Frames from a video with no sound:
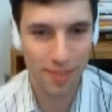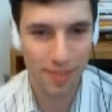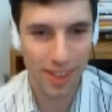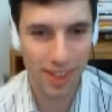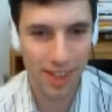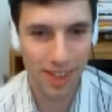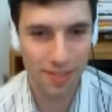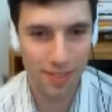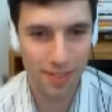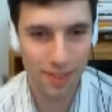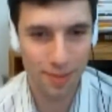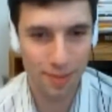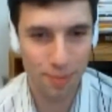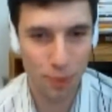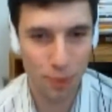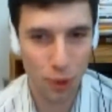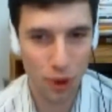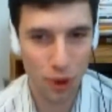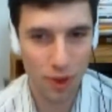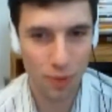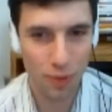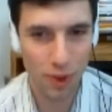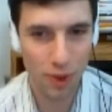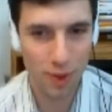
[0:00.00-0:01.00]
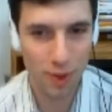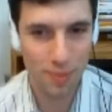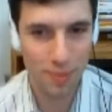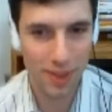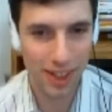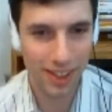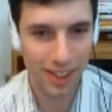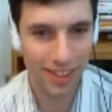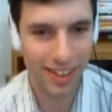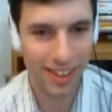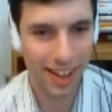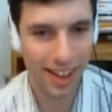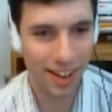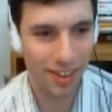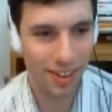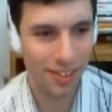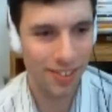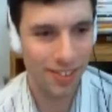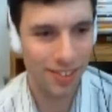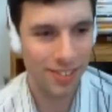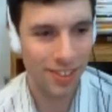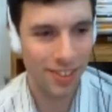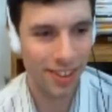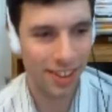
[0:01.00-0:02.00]
even more than 1 minute now
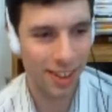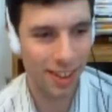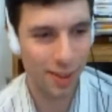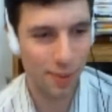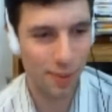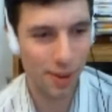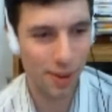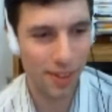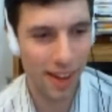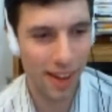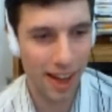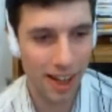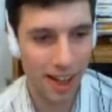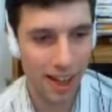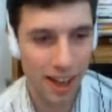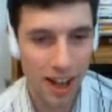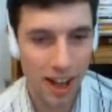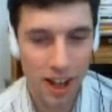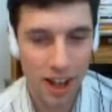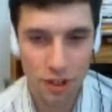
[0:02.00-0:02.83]
talking about that.